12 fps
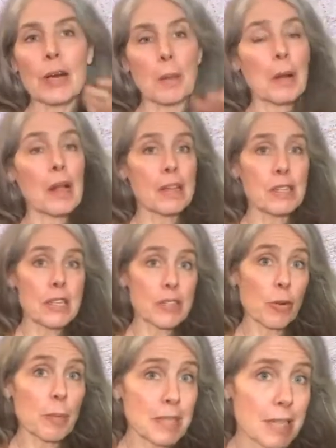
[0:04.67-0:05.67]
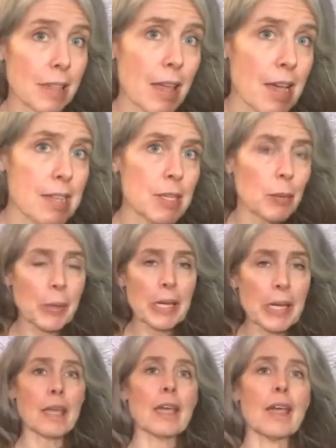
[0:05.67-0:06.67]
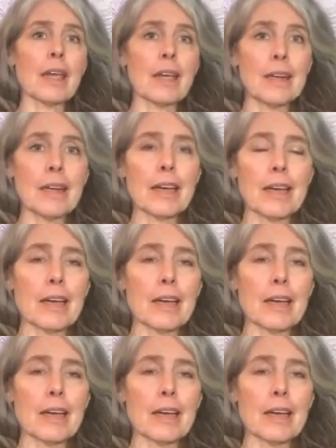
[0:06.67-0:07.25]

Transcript: I apologize for missing last week, and